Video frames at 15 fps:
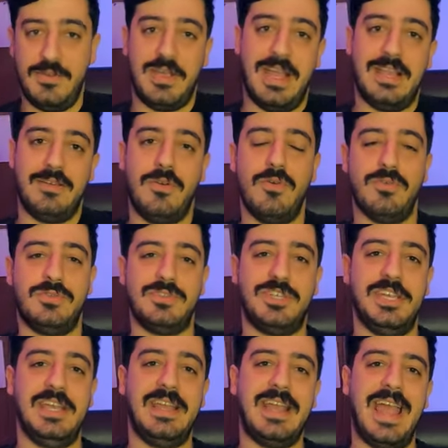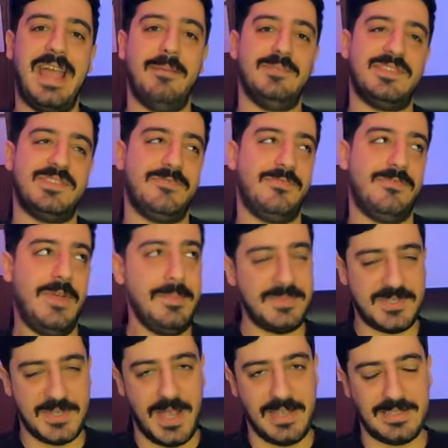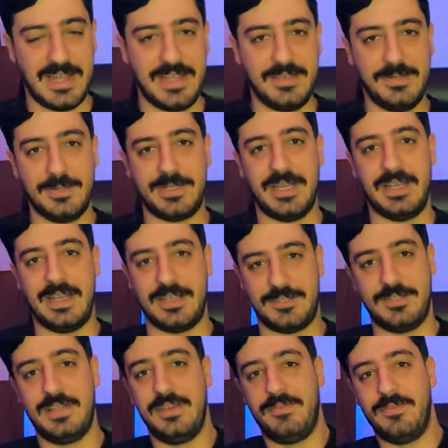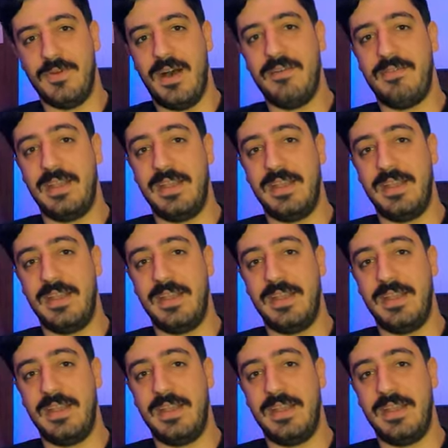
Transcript: you can go to Keen Games website and you can actually if you have